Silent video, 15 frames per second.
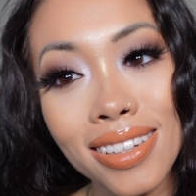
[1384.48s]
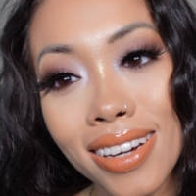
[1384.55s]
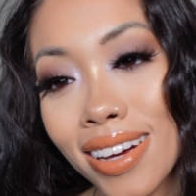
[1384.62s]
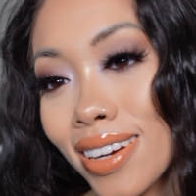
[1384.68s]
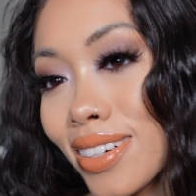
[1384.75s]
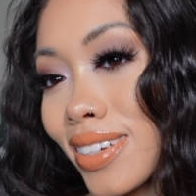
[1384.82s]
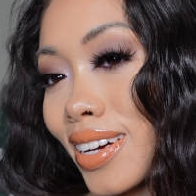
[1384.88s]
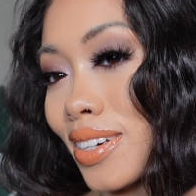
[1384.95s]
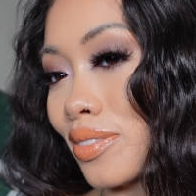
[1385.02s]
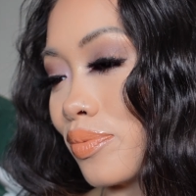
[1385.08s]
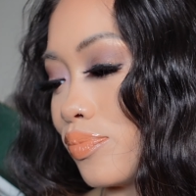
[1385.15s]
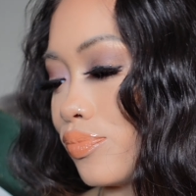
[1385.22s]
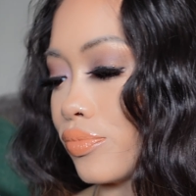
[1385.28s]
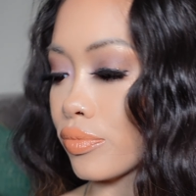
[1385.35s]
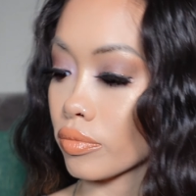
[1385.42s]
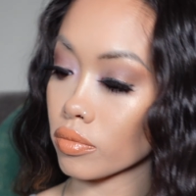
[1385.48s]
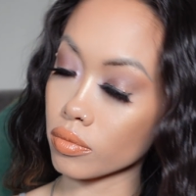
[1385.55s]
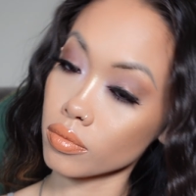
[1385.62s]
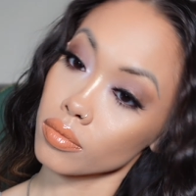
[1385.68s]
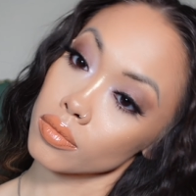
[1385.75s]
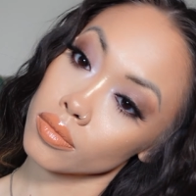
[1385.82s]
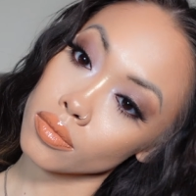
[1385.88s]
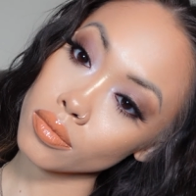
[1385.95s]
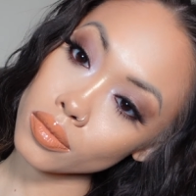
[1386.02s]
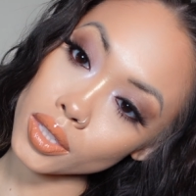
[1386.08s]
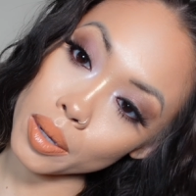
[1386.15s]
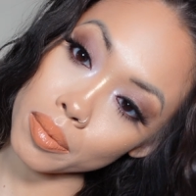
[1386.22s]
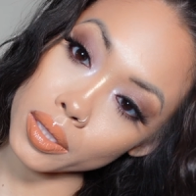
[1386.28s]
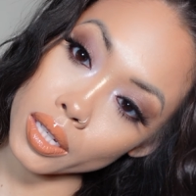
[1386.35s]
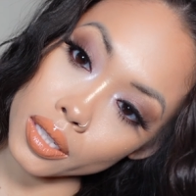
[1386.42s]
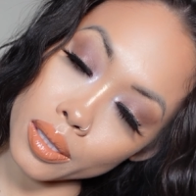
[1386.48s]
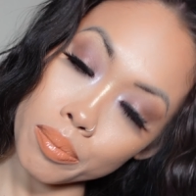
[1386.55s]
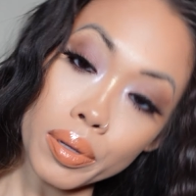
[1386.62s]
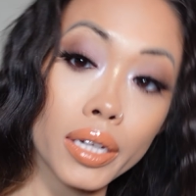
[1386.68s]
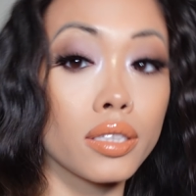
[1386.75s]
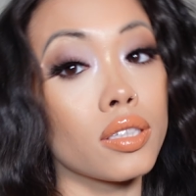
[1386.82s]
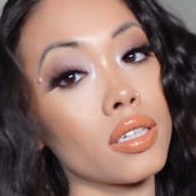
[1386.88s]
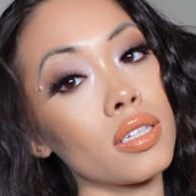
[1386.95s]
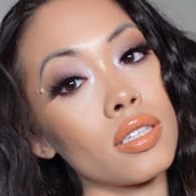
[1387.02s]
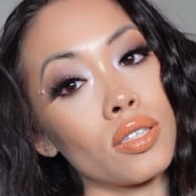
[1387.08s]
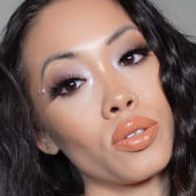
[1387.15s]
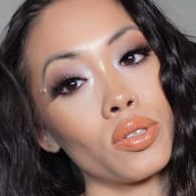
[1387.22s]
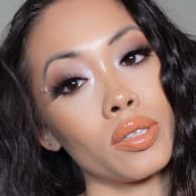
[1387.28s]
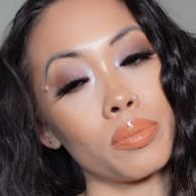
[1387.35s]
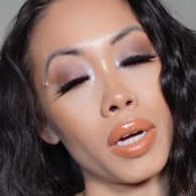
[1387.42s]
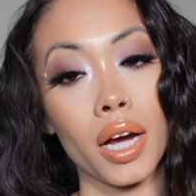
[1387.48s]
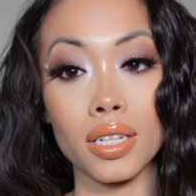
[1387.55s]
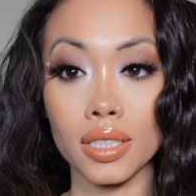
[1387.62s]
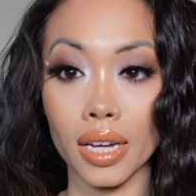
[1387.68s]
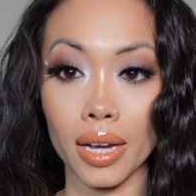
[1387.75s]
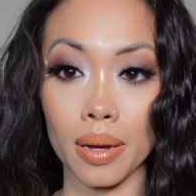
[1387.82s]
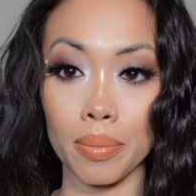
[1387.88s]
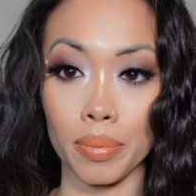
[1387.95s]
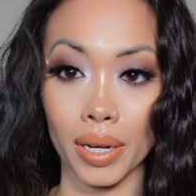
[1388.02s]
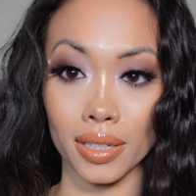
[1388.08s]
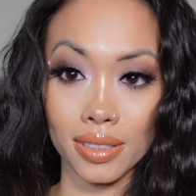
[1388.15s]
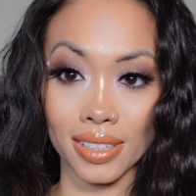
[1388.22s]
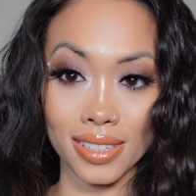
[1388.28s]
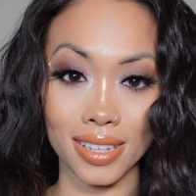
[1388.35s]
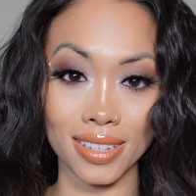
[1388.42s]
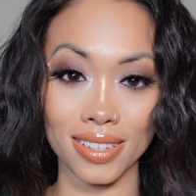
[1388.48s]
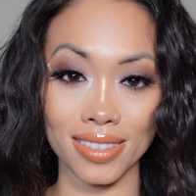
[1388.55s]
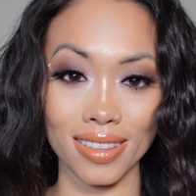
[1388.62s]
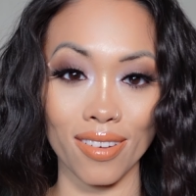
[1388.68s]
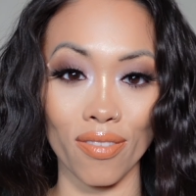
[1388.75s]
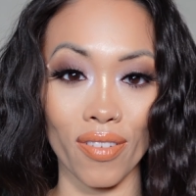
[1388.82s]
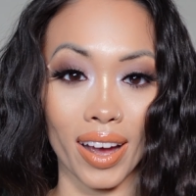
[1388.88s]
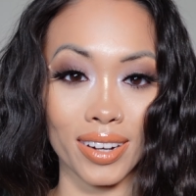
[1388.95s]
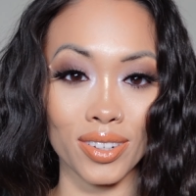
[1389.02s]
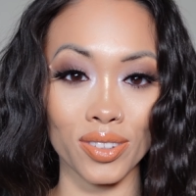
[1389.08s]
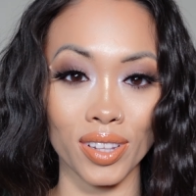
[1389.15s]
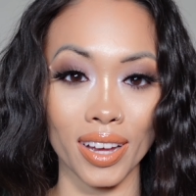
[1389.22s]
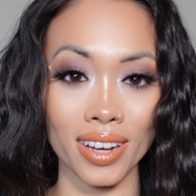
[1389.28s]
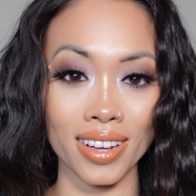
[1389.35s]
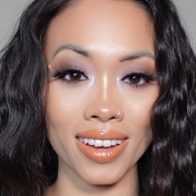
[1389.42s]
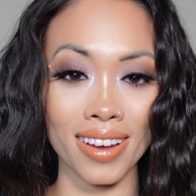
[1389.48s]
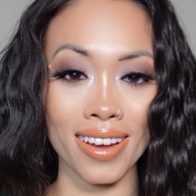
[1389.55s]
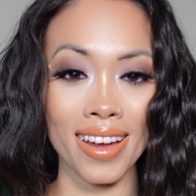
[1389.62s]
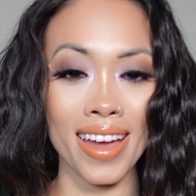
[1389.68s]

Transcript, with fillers: I don't know. I'm gonna take some pictures, do some content, but this is the final look.